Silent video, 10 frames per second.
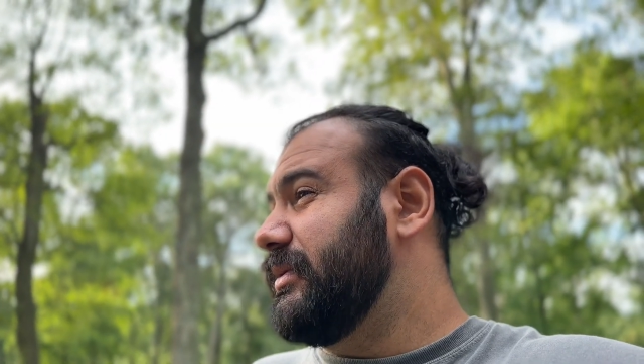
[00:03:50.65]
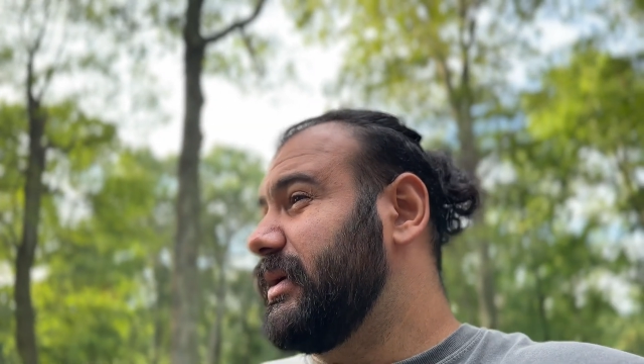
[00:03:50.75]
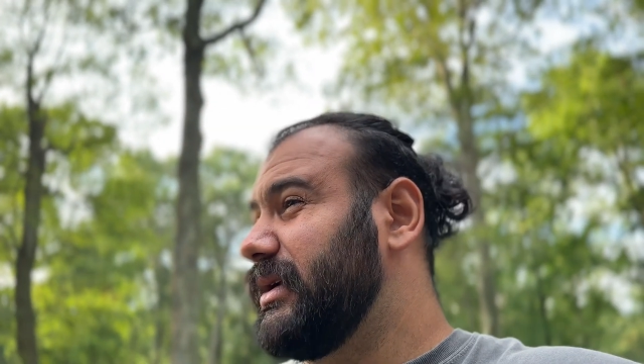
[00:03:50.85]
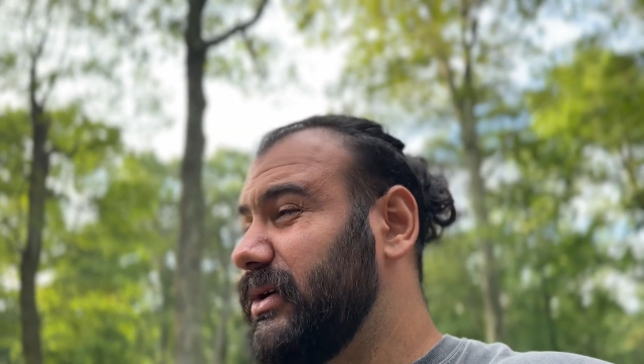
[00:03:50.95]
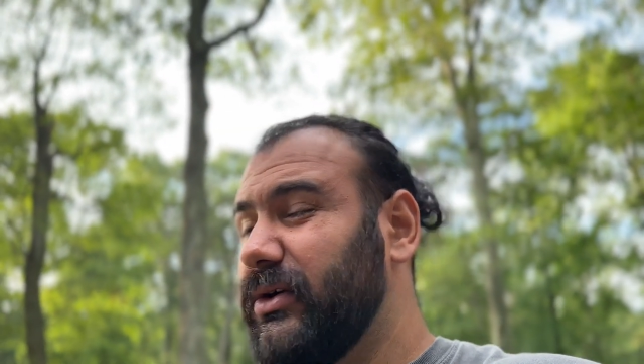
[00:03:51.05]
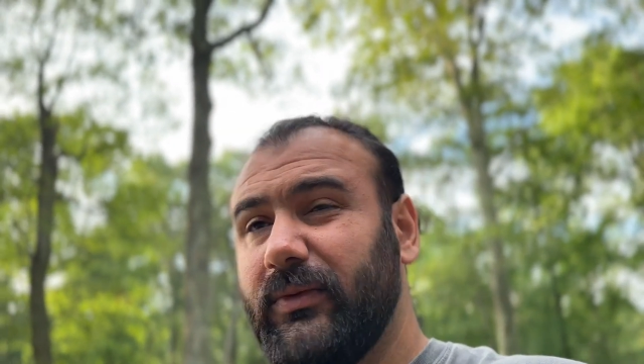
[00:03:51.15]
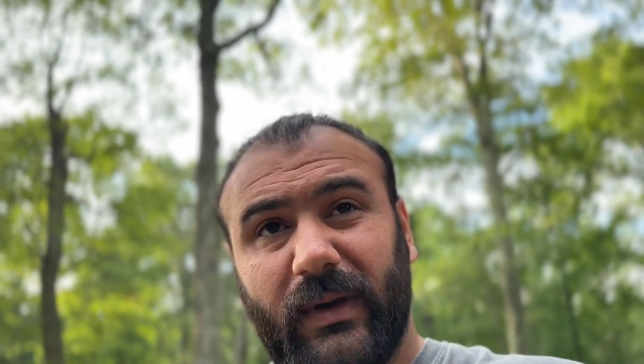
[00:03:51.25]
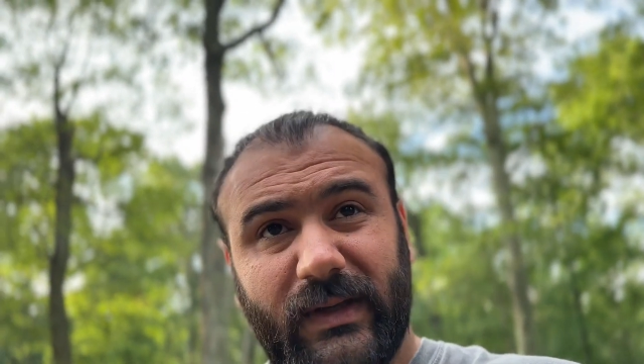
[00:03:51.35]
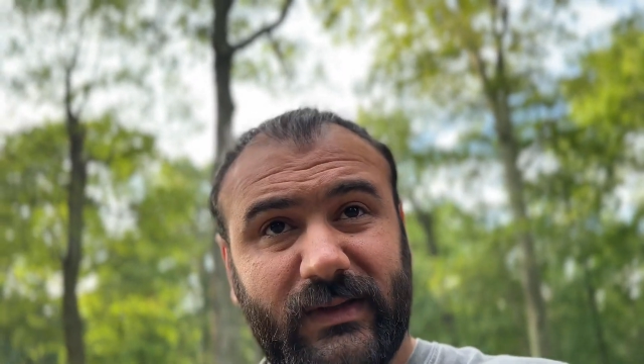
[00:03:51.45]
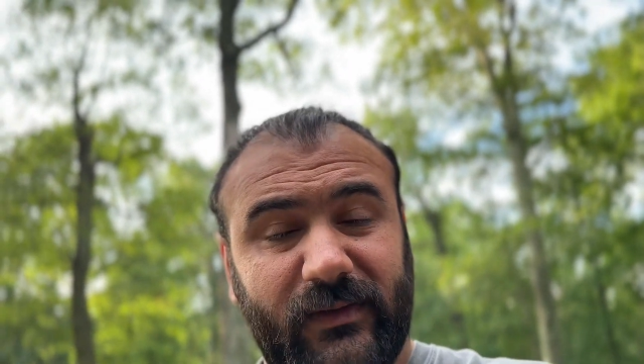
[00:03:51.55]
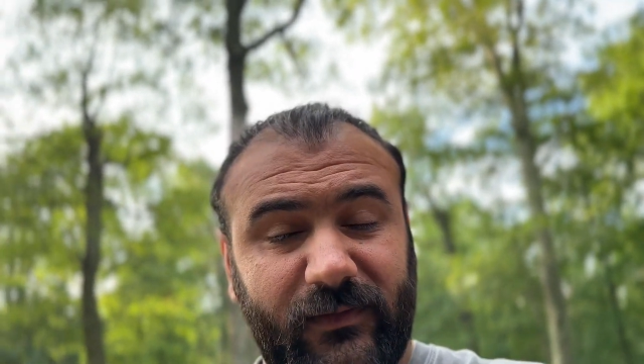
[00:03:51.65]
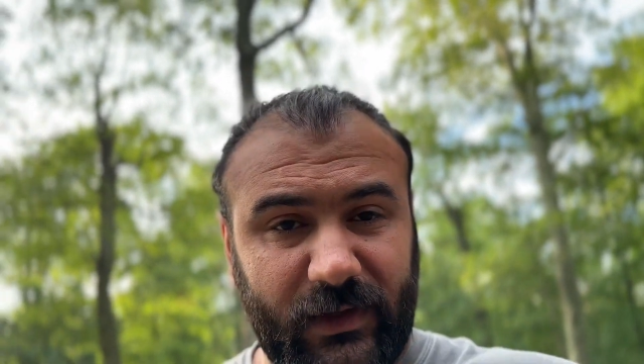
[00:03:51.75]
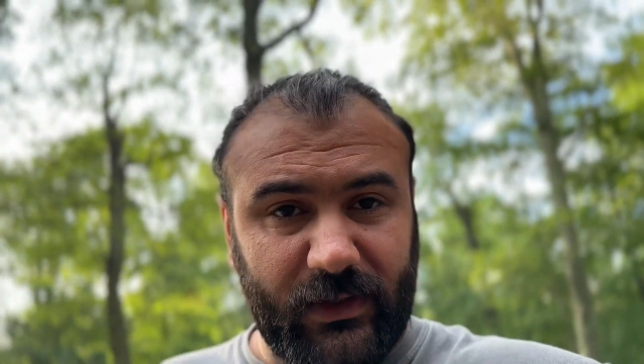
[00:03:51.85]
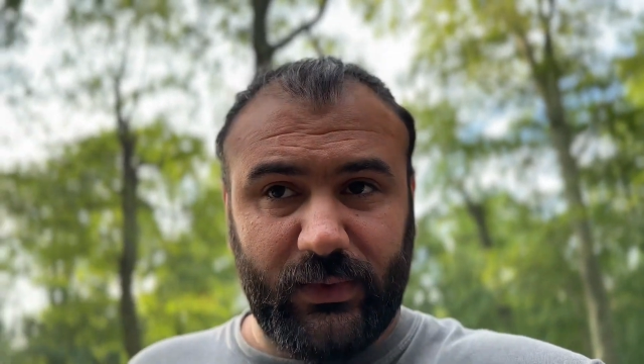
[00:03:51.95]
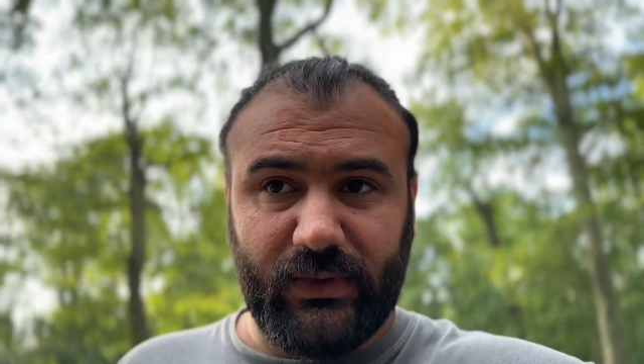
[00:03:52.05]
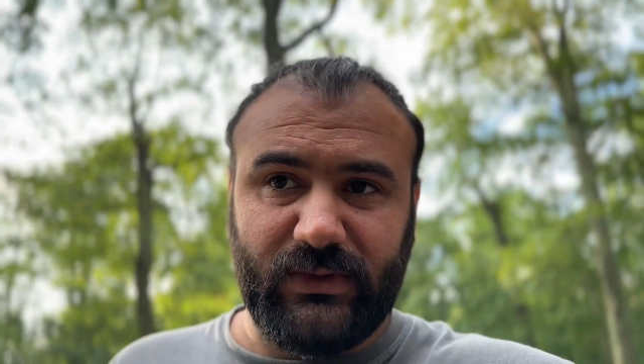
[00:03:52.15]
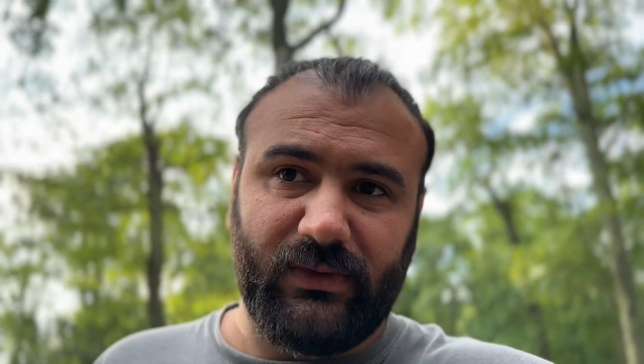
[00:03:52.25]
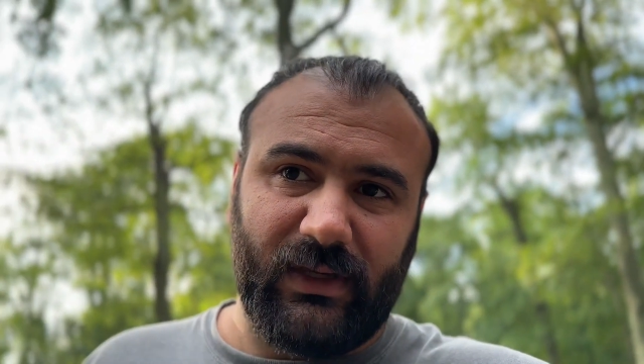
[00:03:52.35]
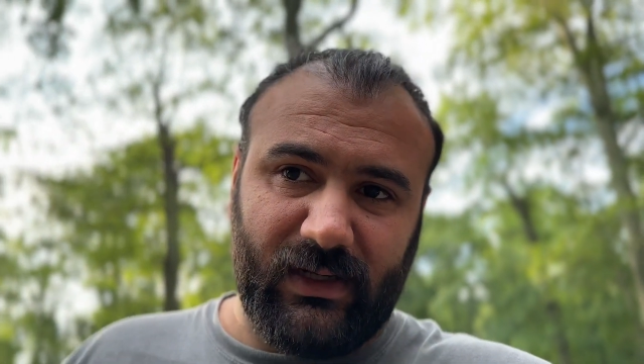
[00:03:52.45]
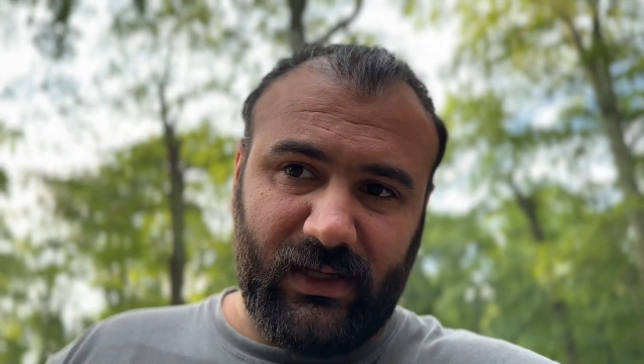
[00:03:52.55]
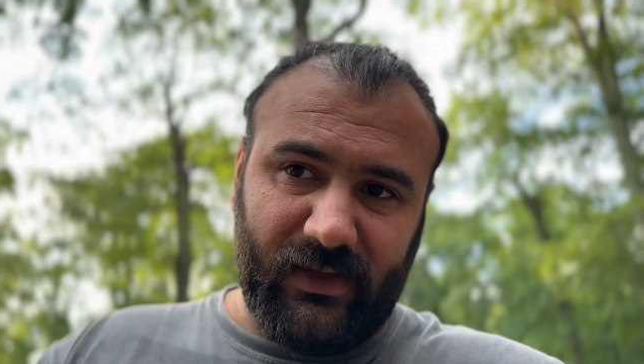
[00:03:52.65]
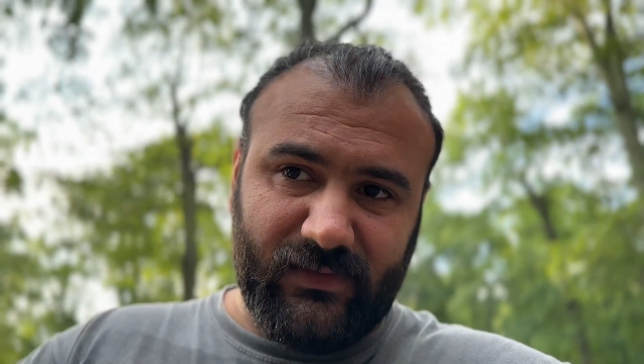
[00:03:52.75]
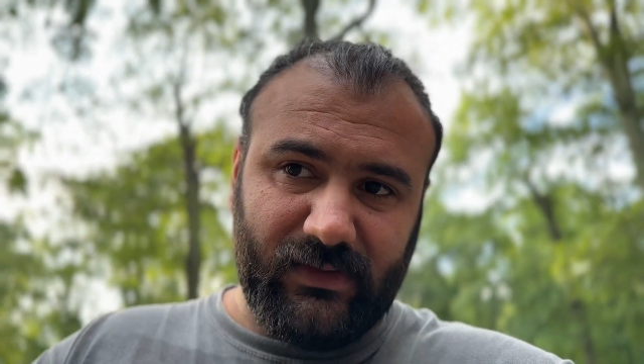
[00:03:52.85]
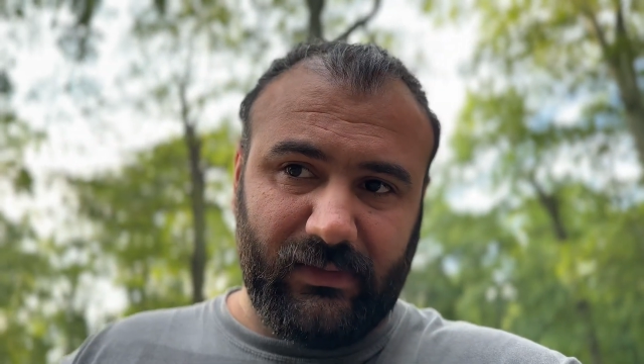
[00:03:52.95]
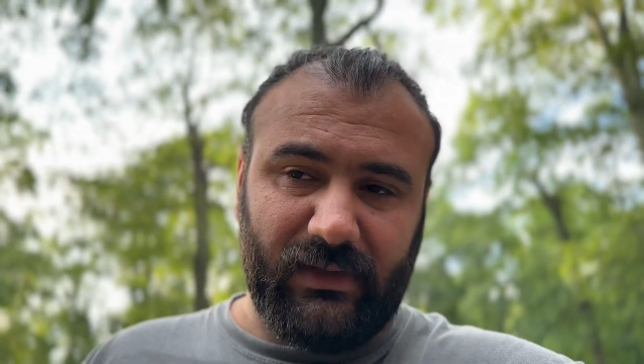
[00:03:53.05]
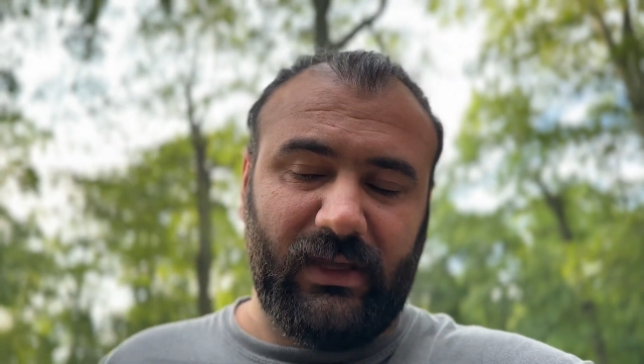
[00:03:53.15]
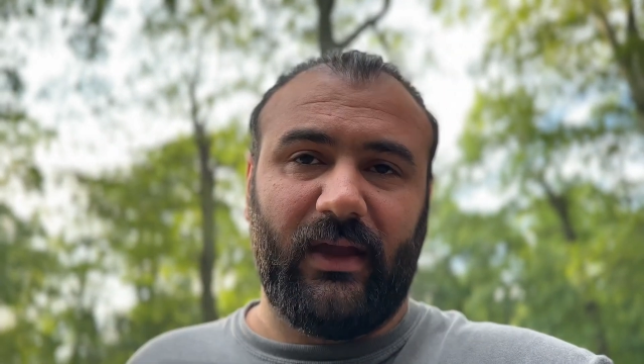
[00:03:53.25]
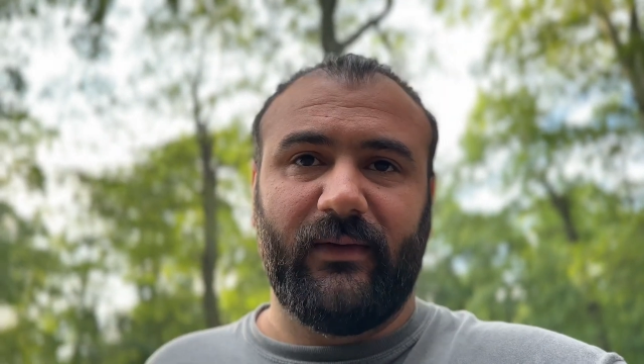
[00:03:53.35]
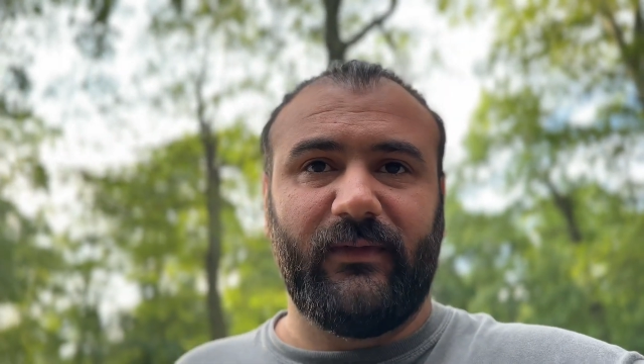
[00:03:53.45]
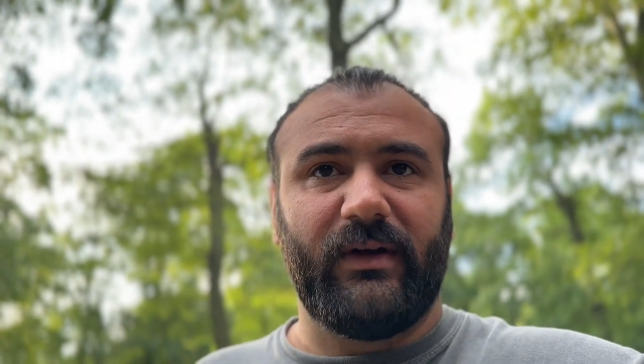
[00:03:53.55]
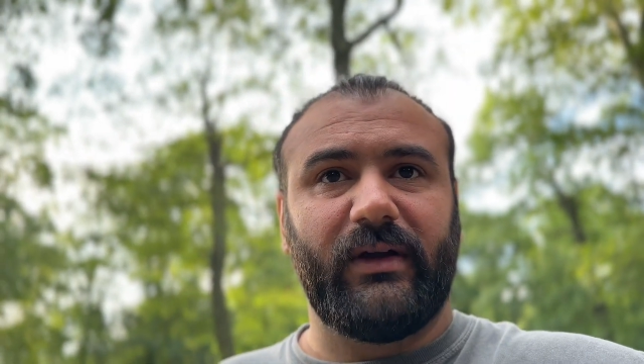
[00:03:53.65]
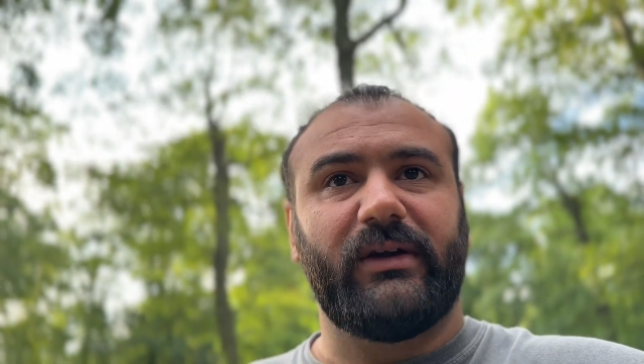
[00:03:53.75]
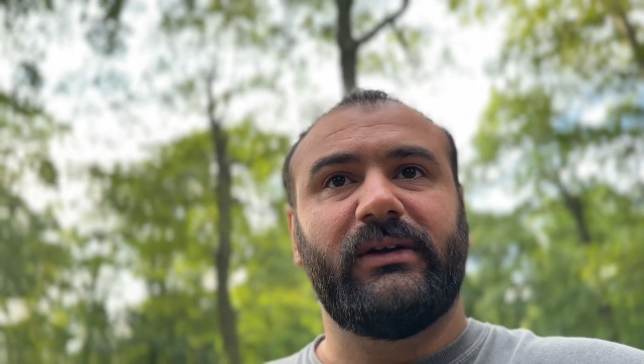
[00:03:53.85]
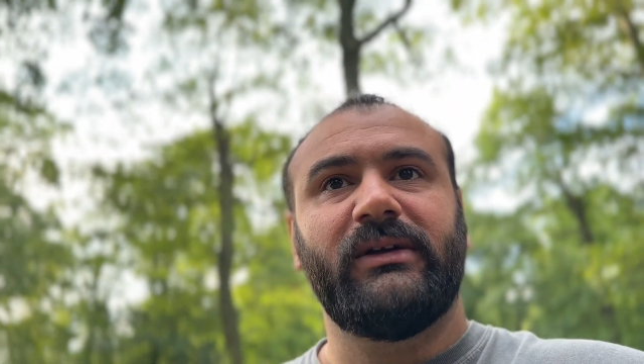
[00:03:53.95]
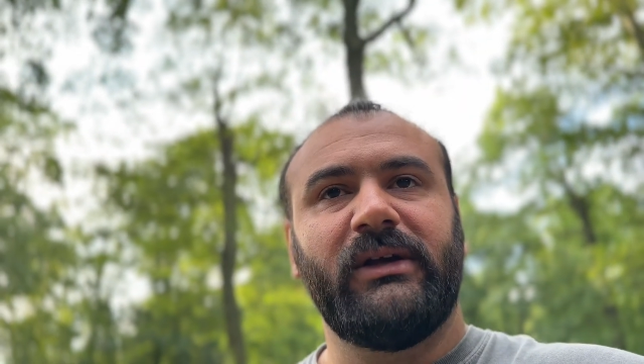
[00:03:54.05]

we're gonna go buy some firewood so we can have some campfire,